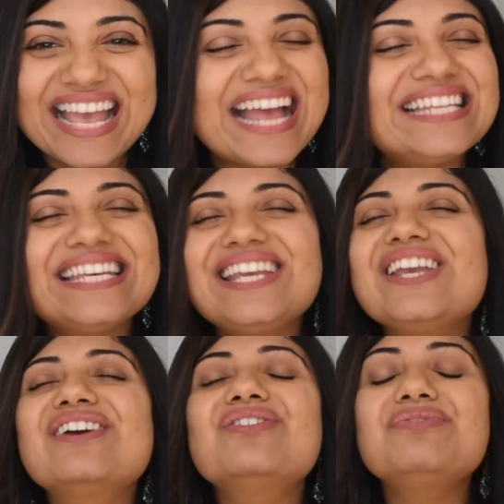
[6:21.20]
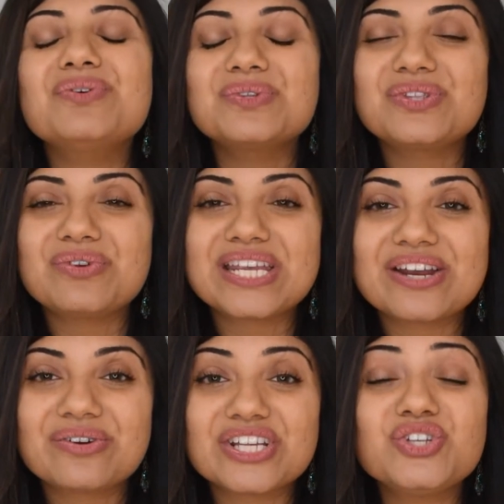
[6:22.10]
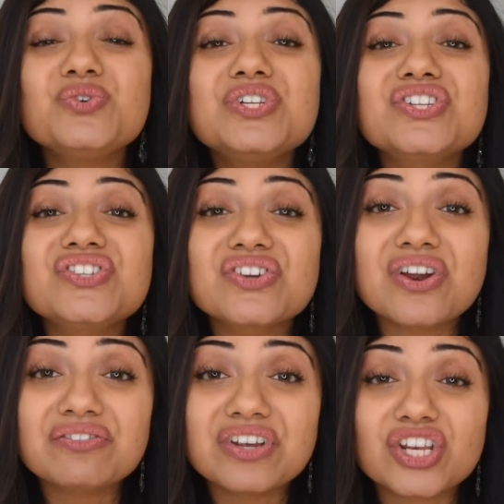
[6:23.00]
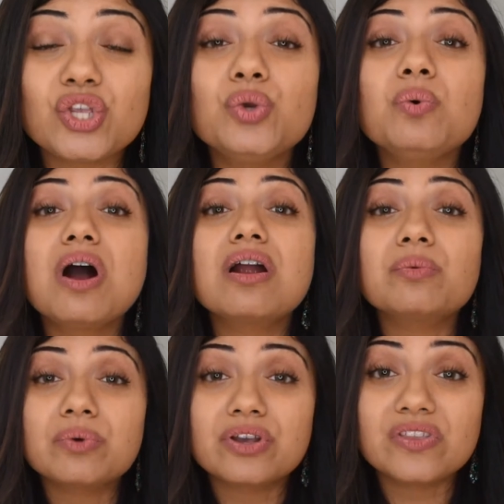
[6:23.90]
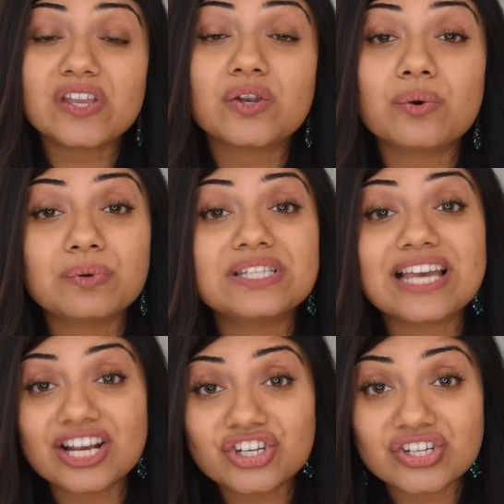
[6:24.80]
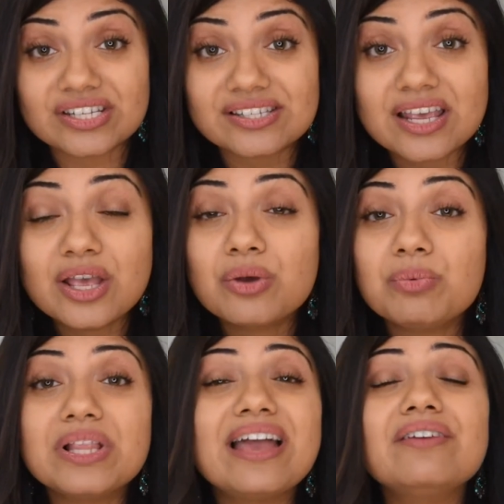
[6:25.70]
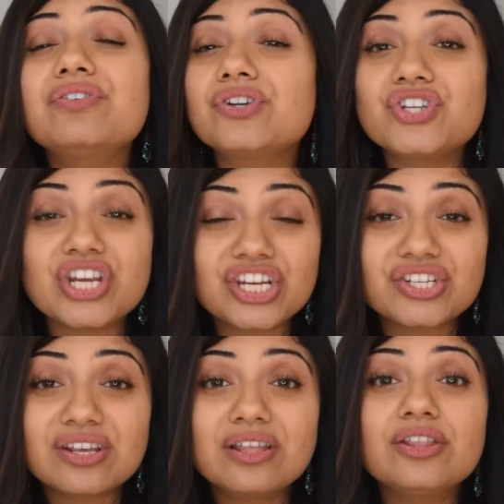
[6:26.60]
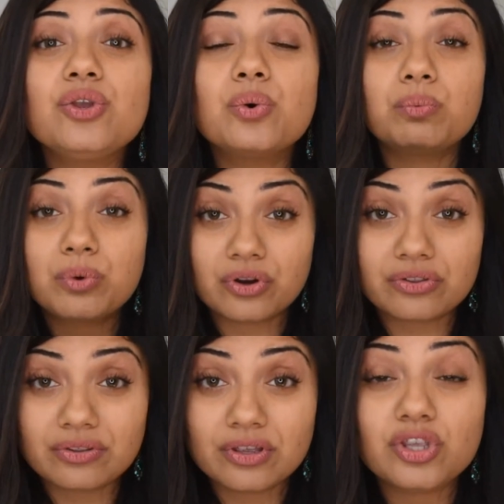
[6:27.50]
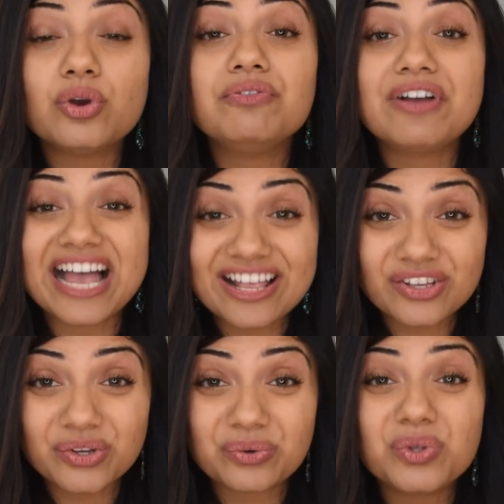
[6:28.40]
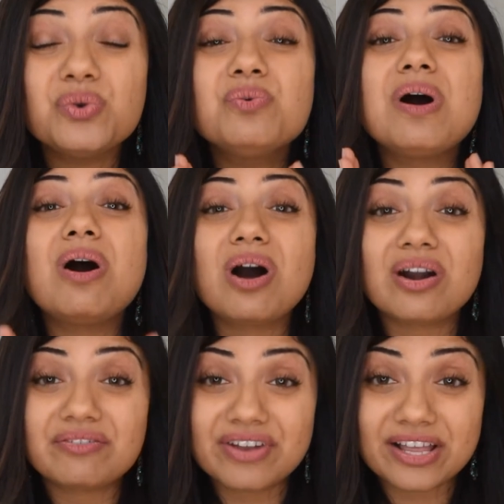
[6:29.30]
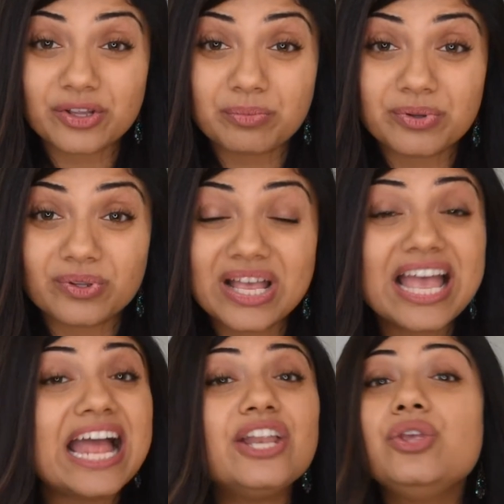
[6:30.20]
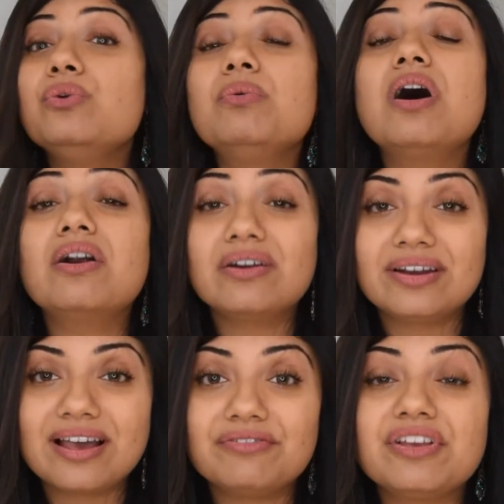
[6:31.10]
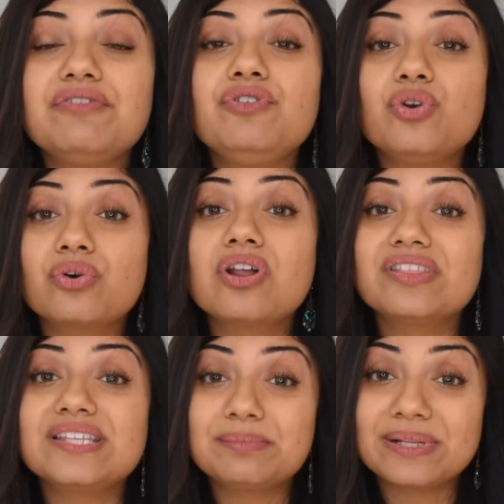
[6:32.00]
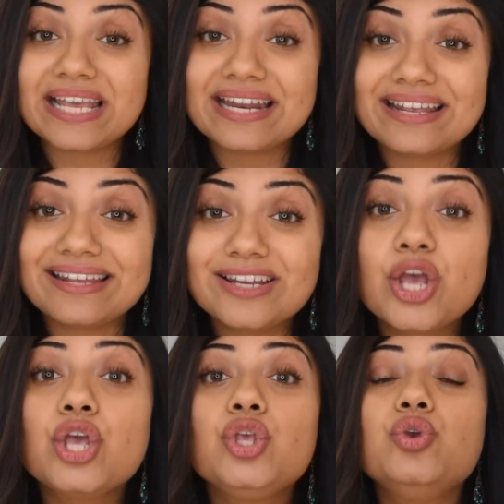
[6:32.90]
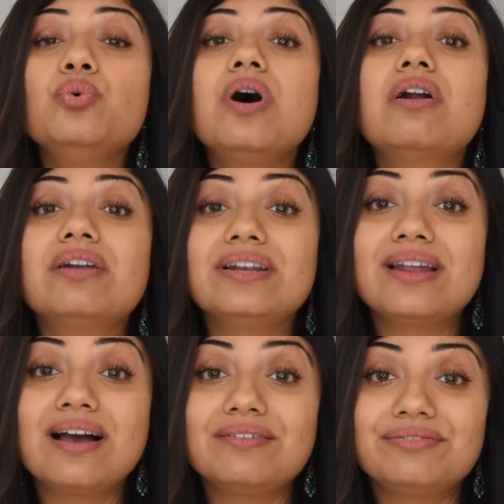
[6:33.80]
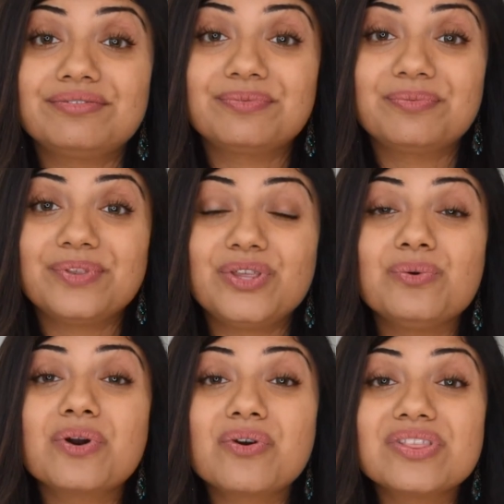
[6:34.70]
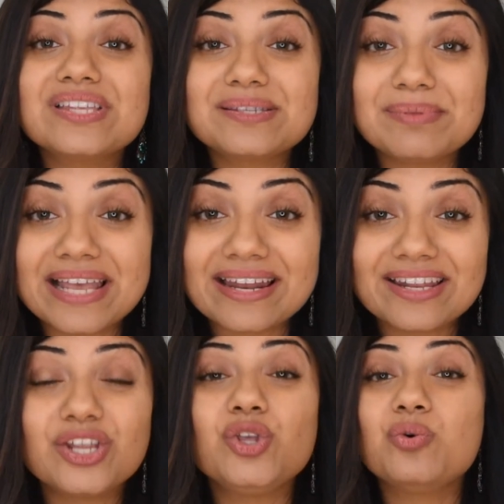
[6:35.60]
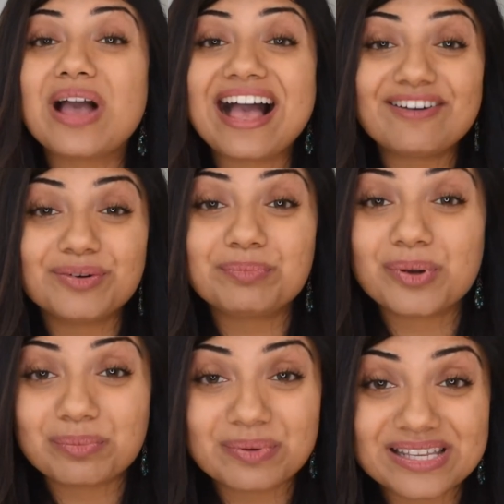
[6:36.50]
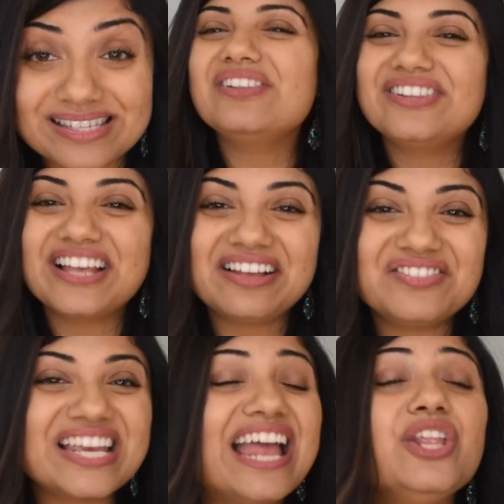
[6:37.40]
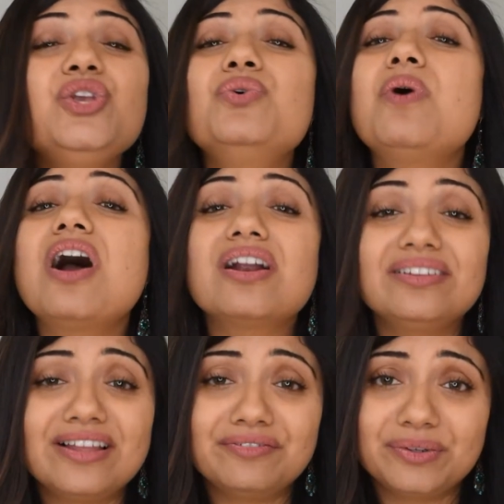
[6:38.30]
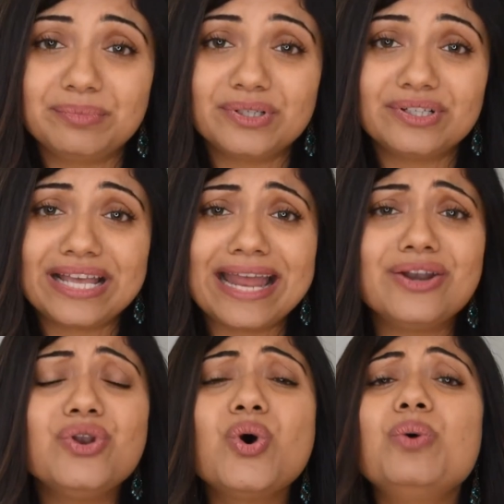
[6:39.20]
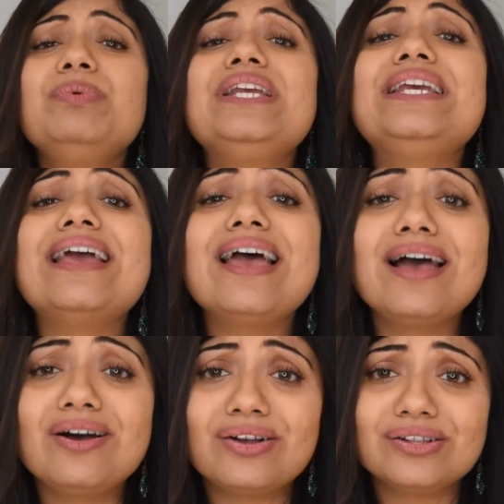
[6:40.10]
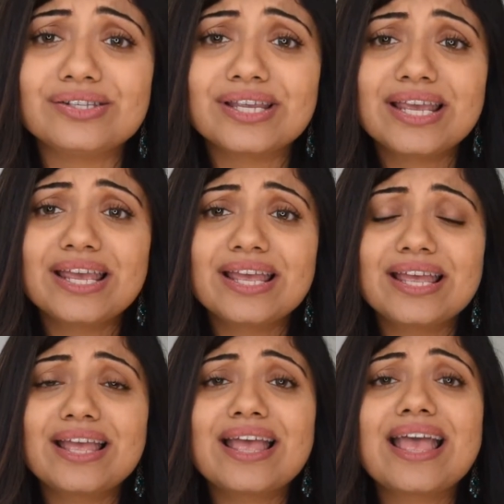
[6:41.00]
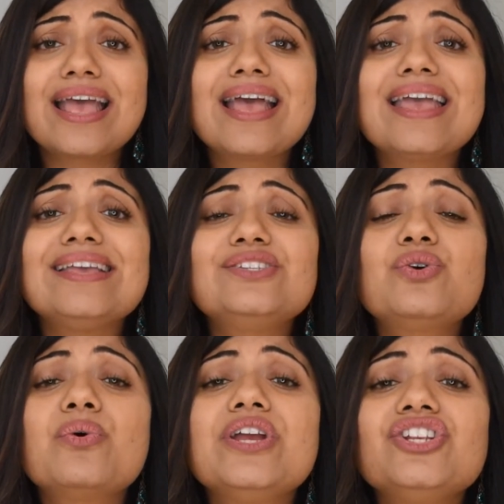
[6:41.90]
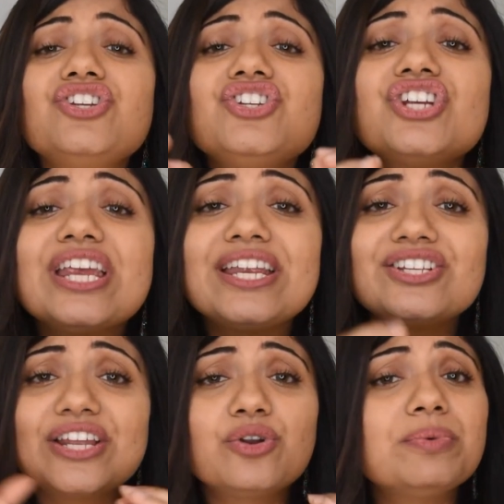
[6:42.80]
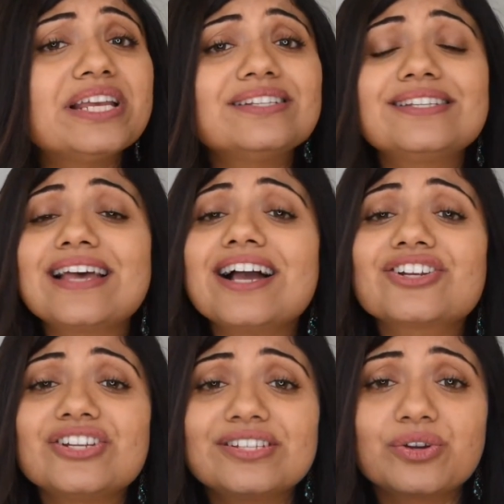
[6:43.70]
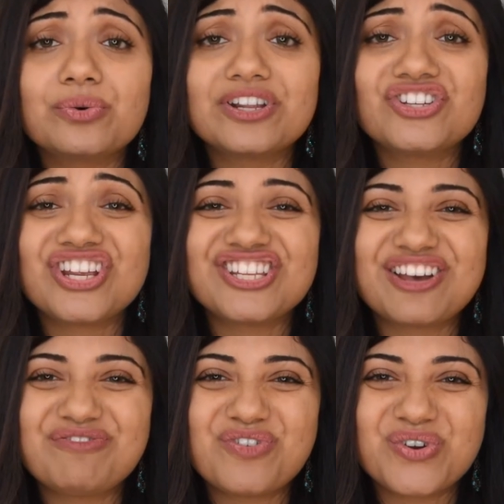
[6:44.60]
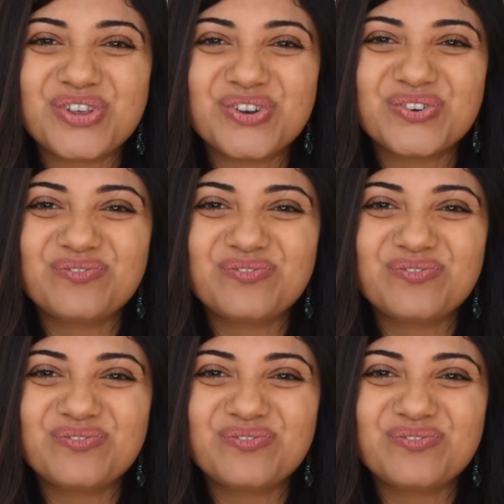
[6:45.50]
And take care of those three areas. You deserve it. You are worthy. No one's actions will ever change your worth, your value. You are valuable and you are enough. If you're on this planet, you are enough. You are on this planet, you have a purpose. Loved, and you are lovable. And nobody else is going to change that. Nobody else's actions are going to change that for you.